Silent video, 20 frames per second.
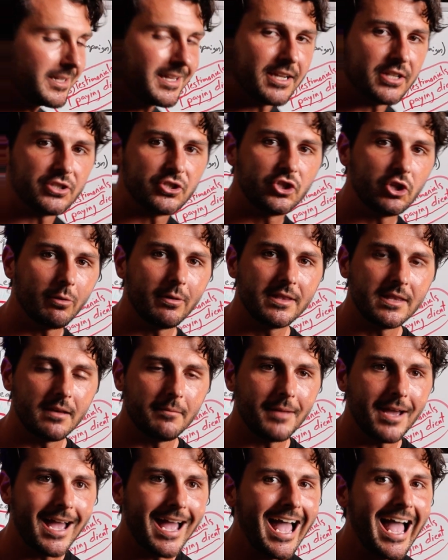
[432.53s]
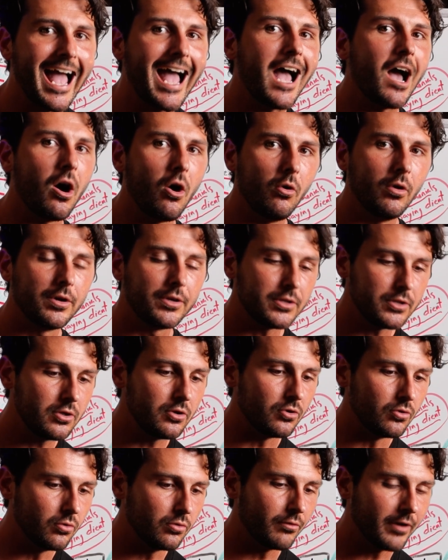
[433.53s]
again, it's showing them how
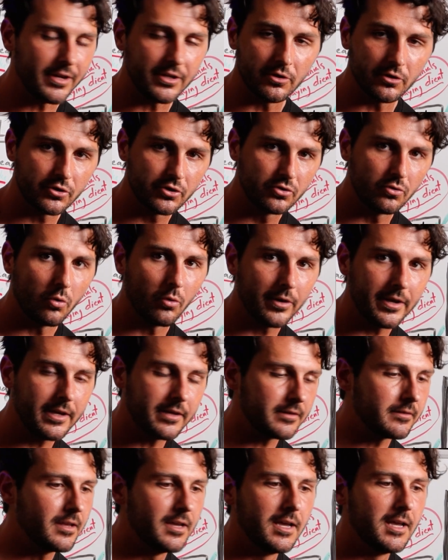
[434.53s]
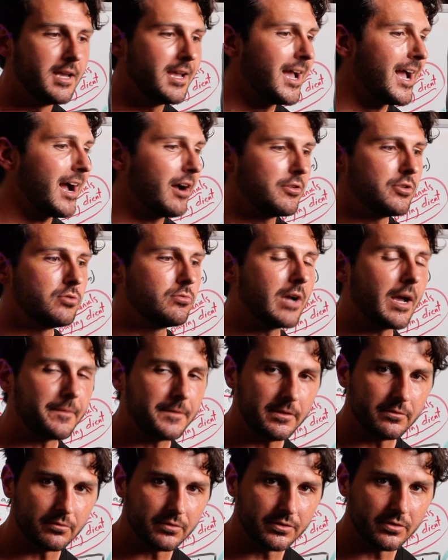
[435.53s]
you, right, your story and how you got
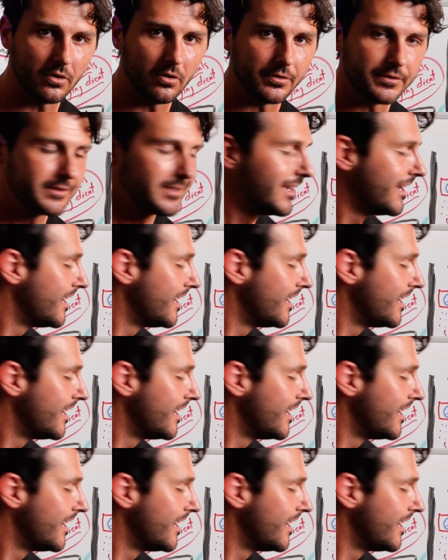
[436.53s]
these results.